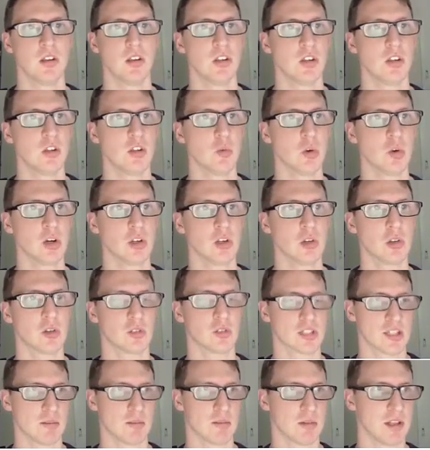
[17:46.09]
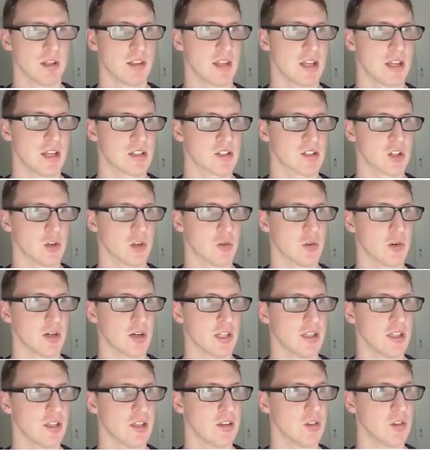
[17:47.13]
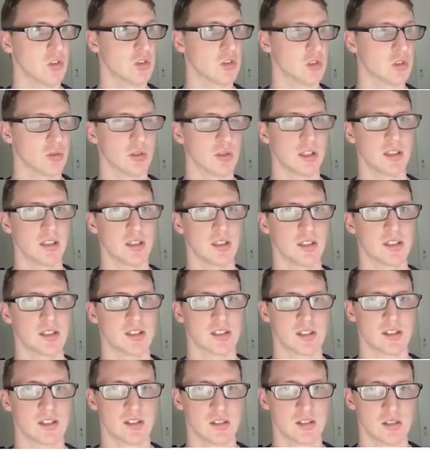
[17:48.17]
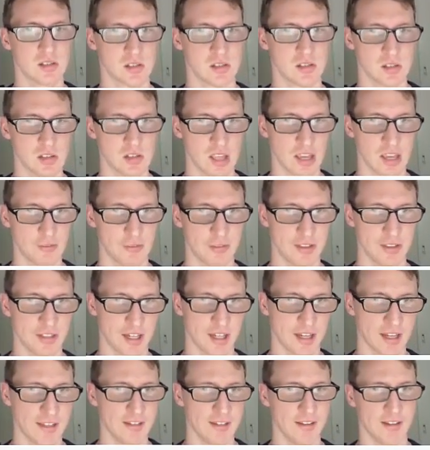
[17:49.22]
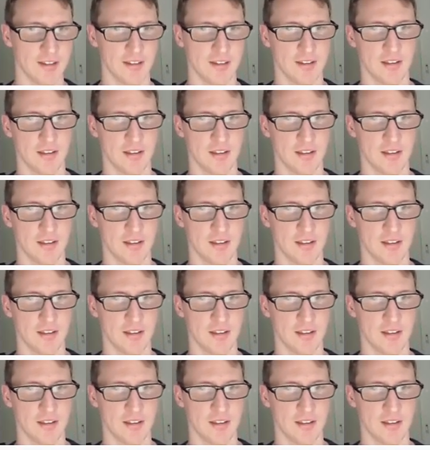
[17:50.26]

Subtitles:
you want to look for somebody that's already doing this every day.